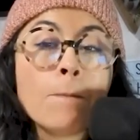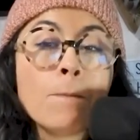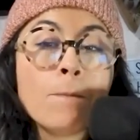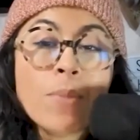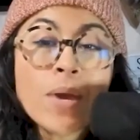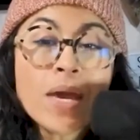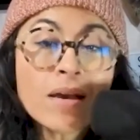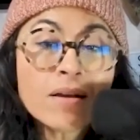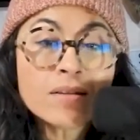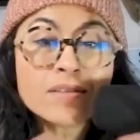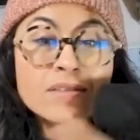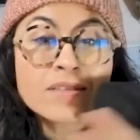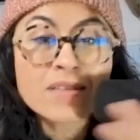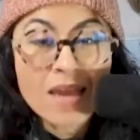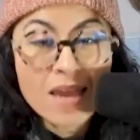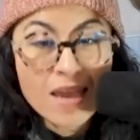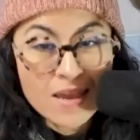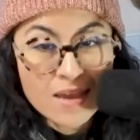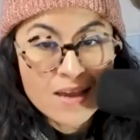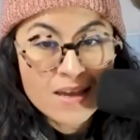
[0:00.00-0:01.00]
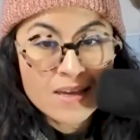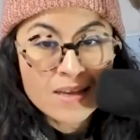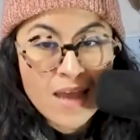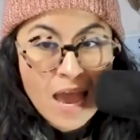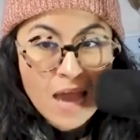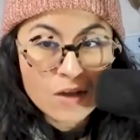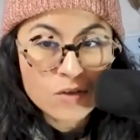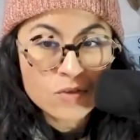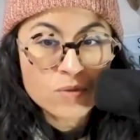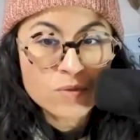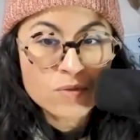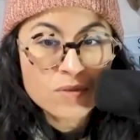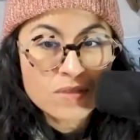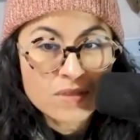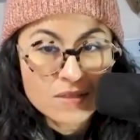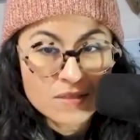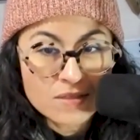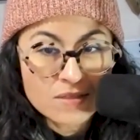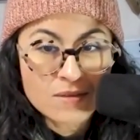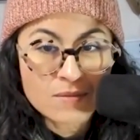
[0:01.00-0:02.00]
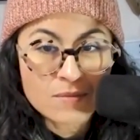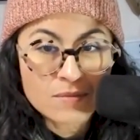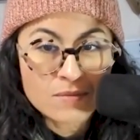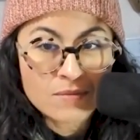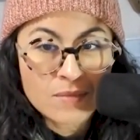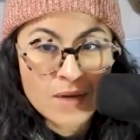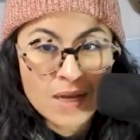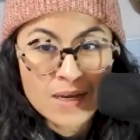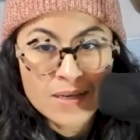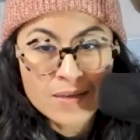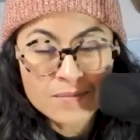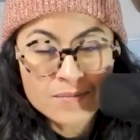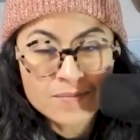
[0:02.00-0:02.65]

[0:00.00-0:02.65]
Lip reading: building an actual system, ¿vale?